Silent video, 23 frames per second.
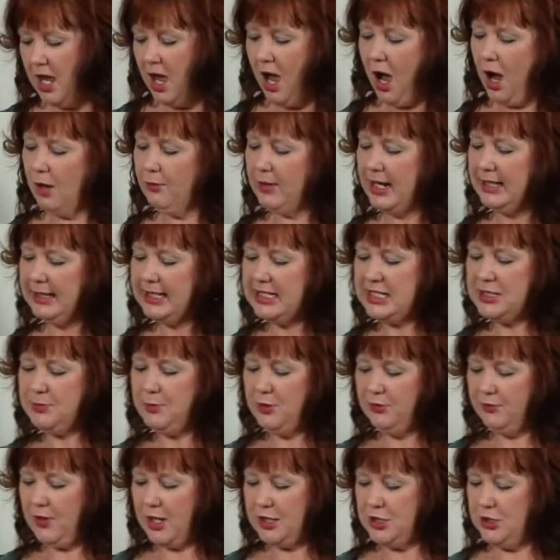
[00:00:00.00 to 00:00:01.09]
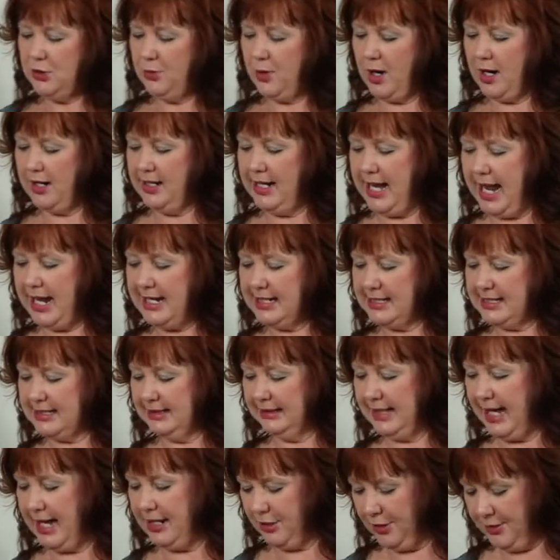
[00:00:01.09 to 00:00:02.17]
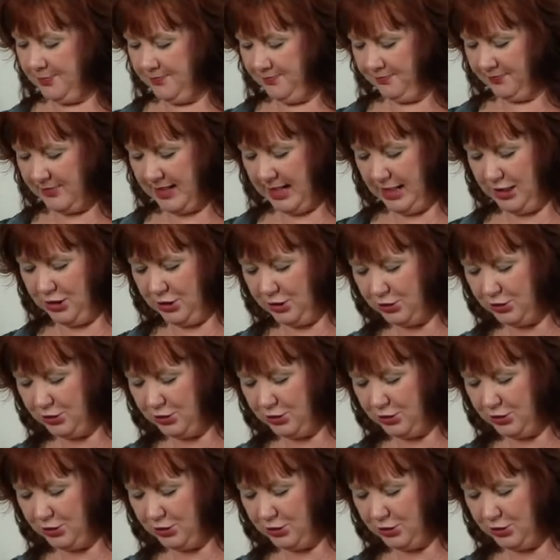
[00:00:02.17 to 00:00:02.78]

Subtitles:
All right, let's move on to our next letter in